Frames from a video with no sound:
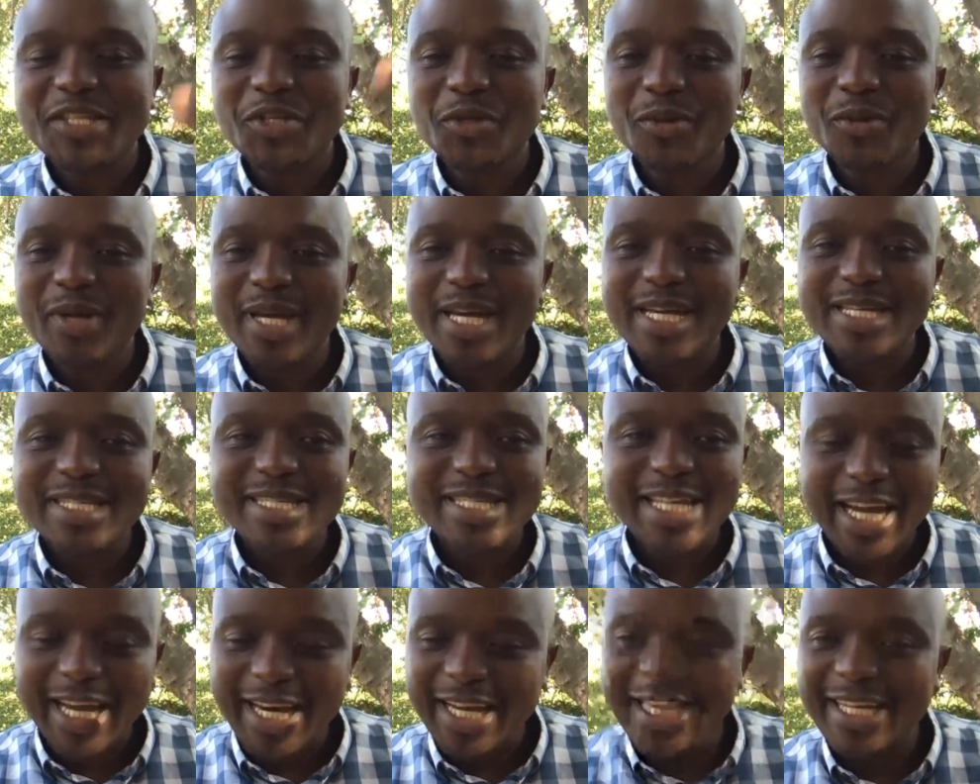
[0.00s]
US,
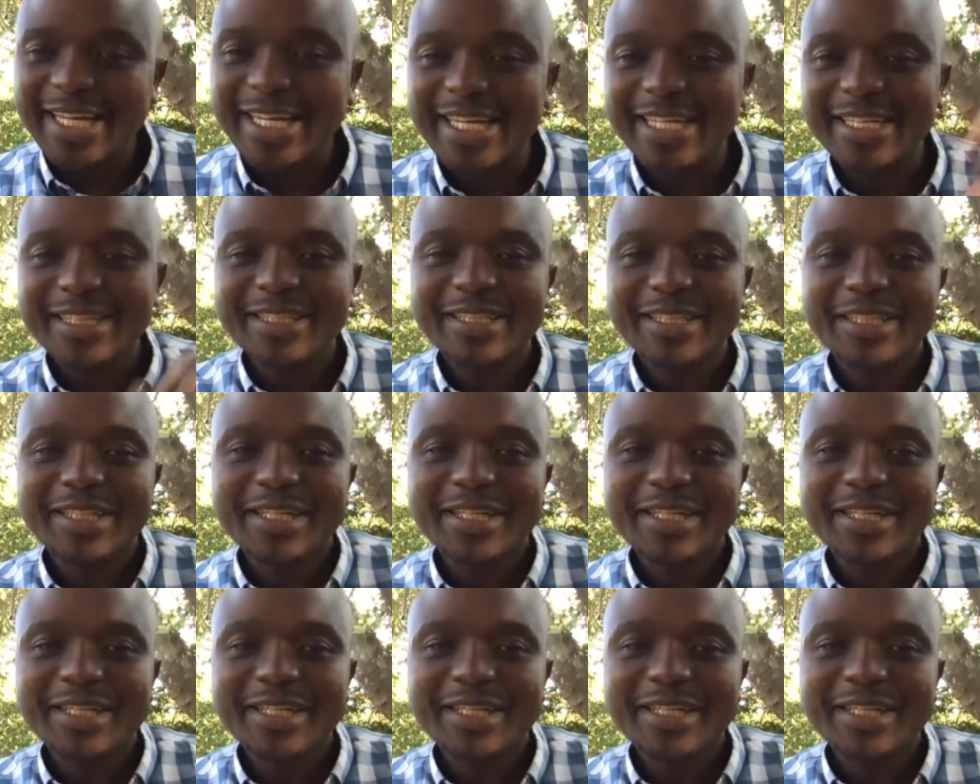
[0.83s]
Canada,